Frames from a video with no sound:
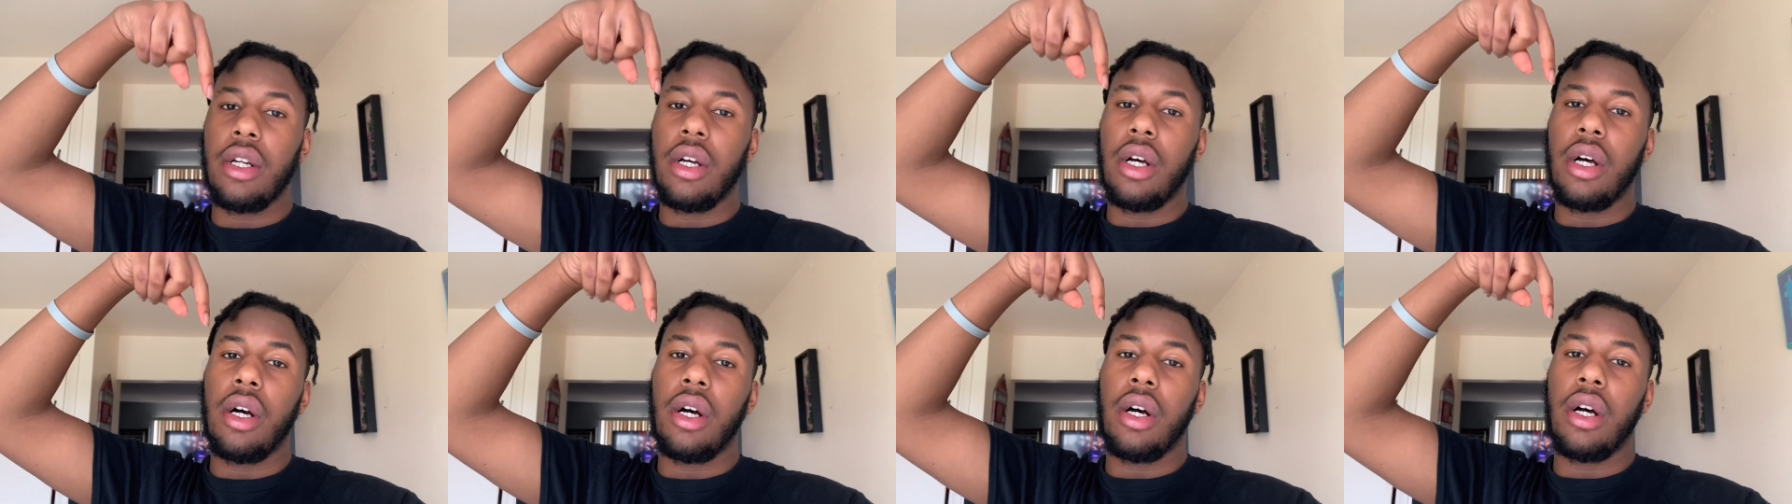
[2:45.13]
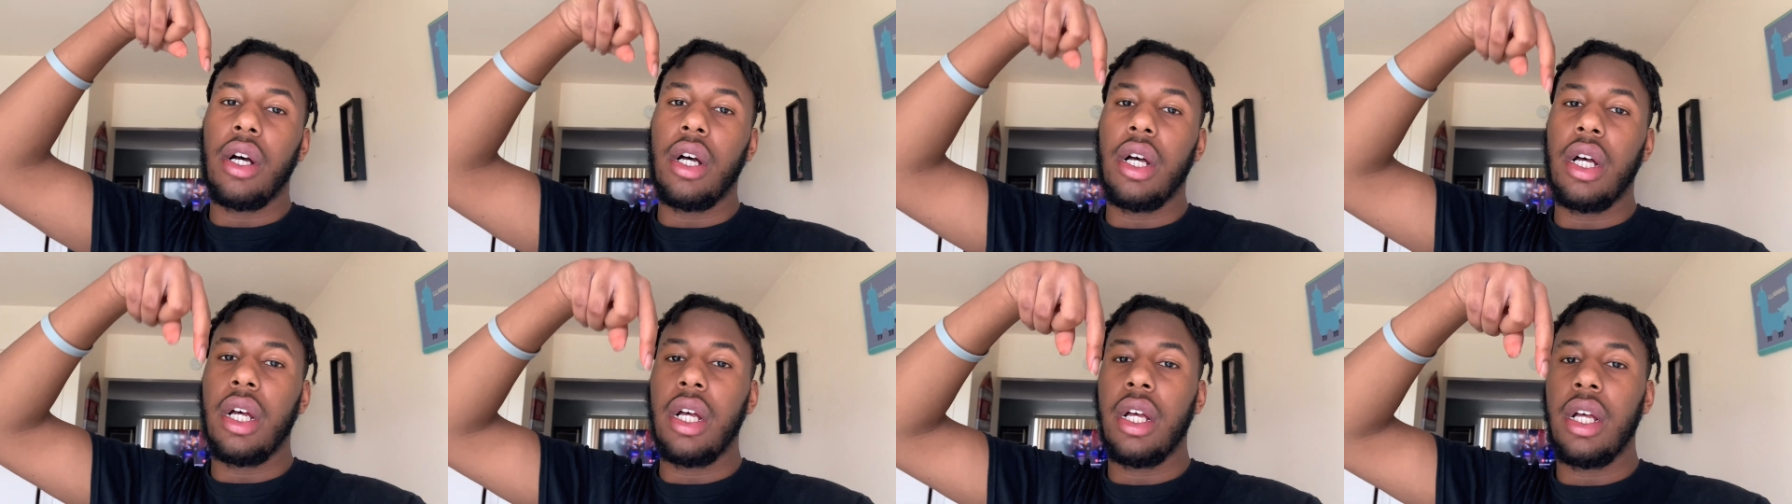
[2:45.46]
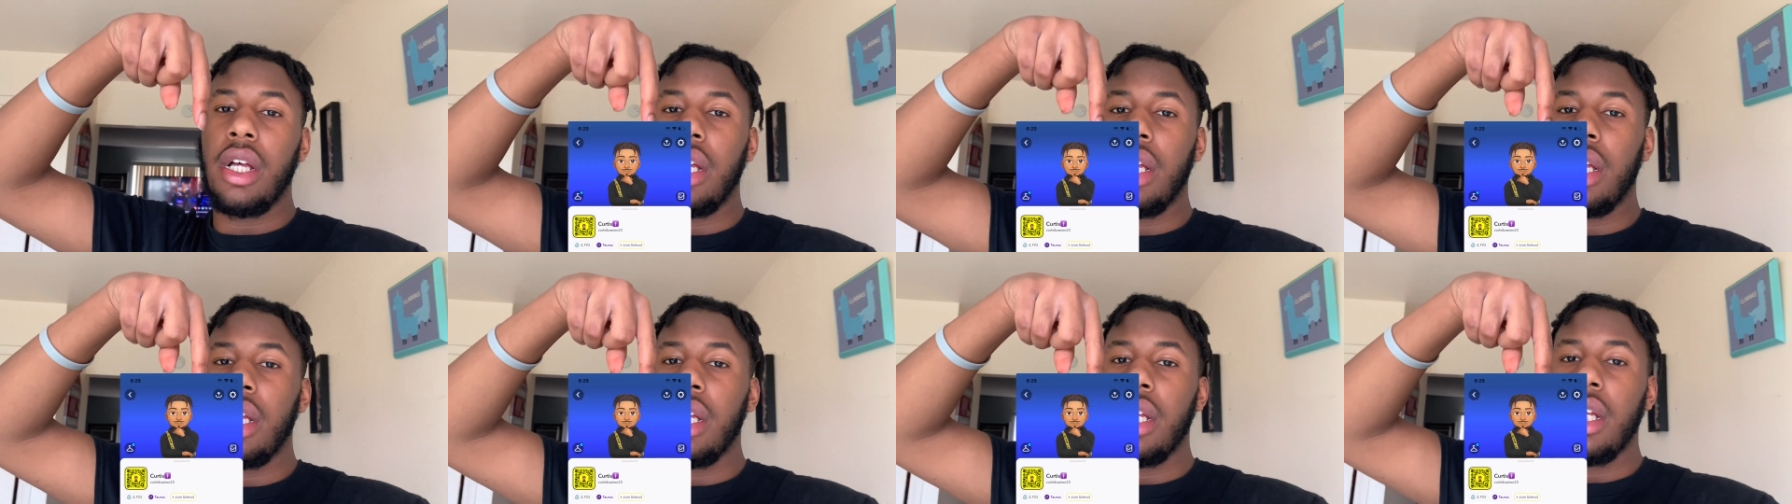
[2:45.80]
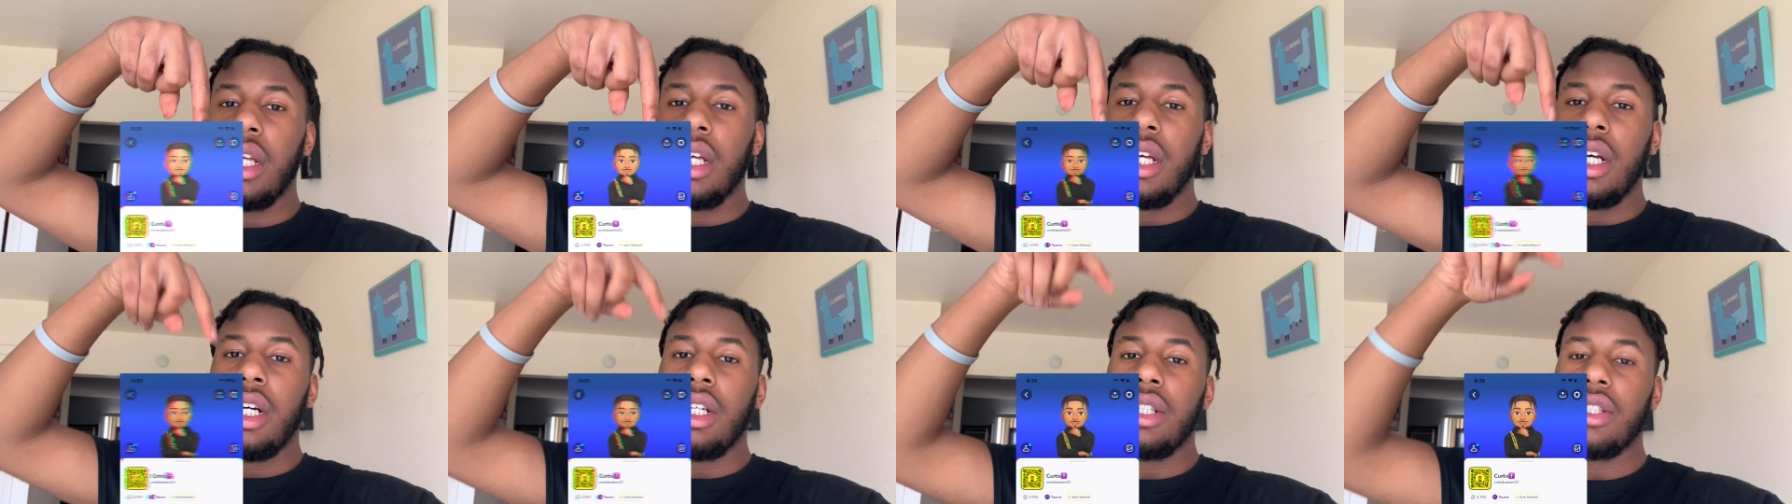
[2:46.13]
y'all.
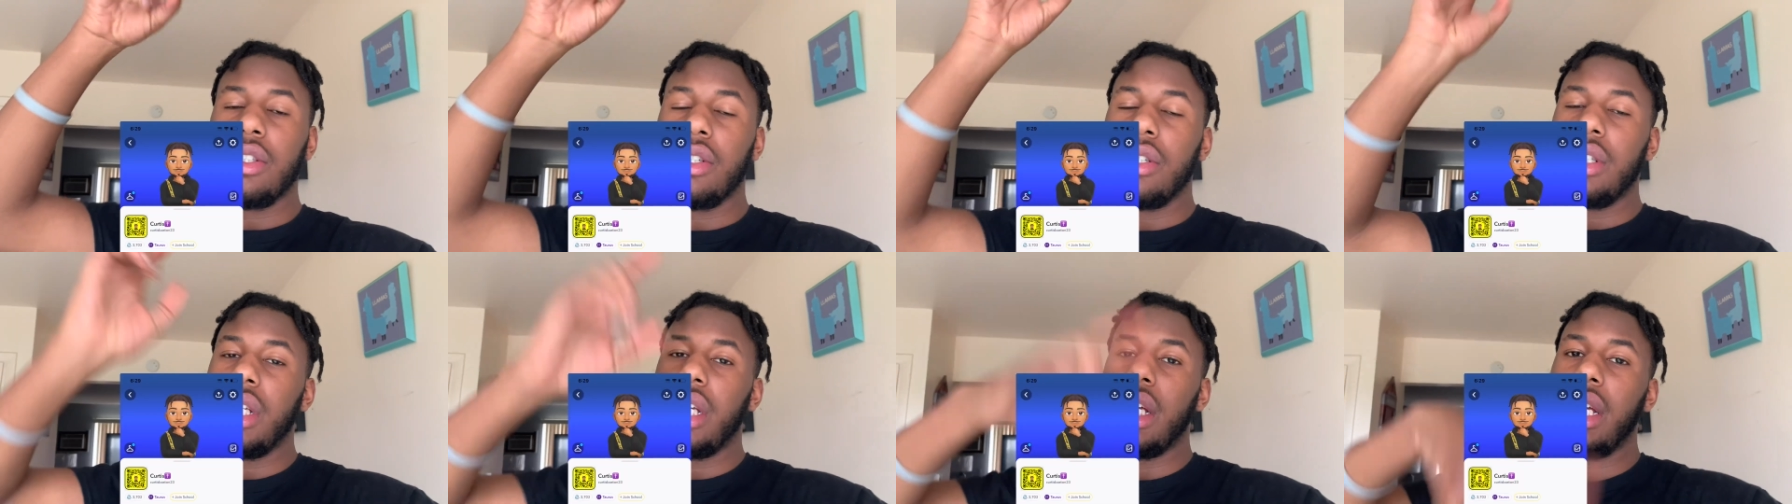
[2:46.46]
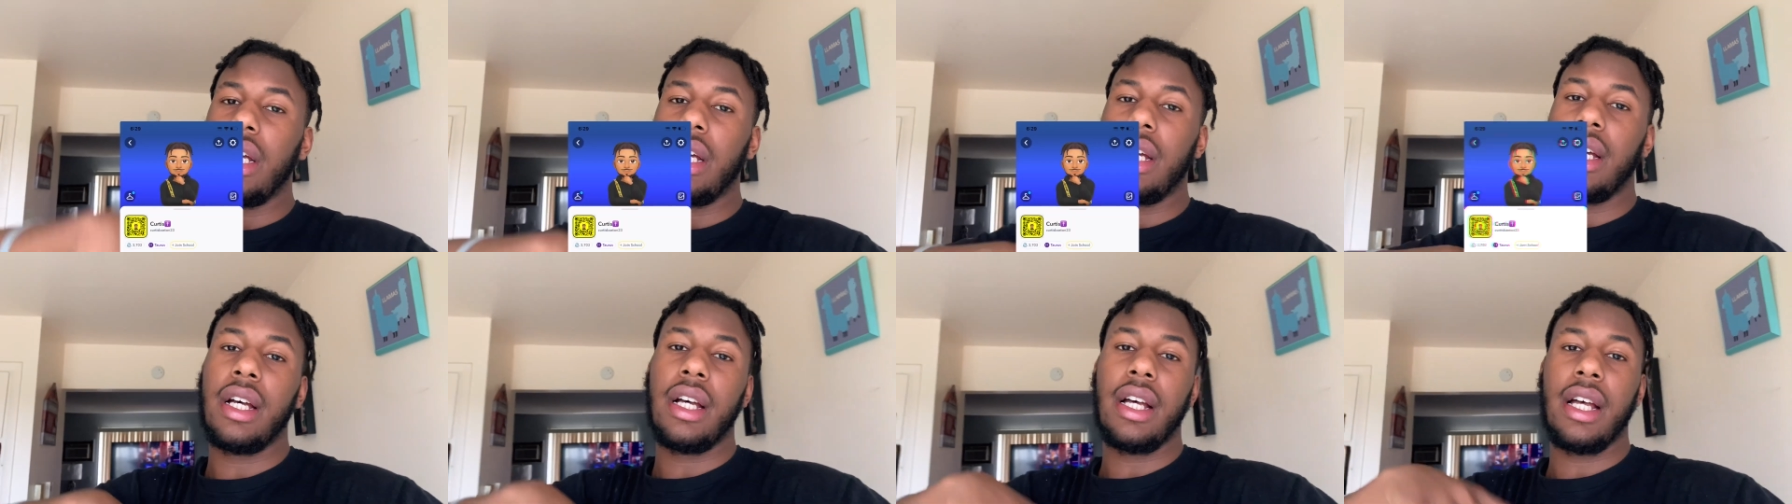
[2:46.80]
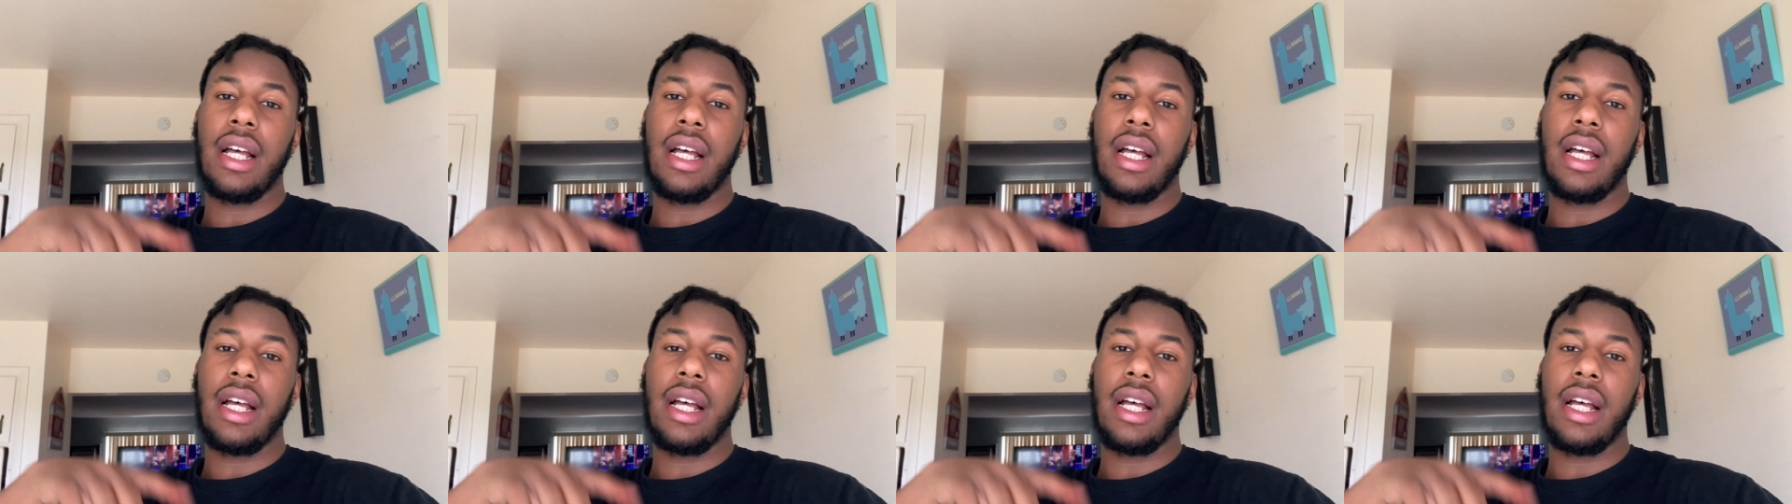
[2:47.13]
So yeah.